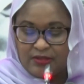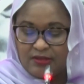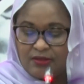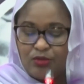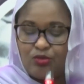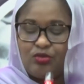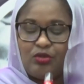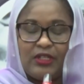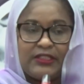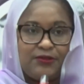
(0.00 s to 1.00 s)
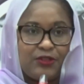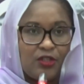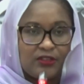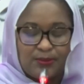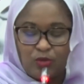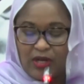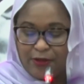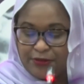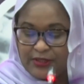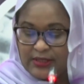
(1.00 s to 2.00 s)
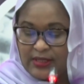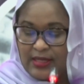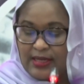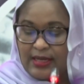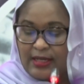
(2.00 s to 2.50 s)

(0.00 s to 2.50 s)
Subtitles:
it will also address the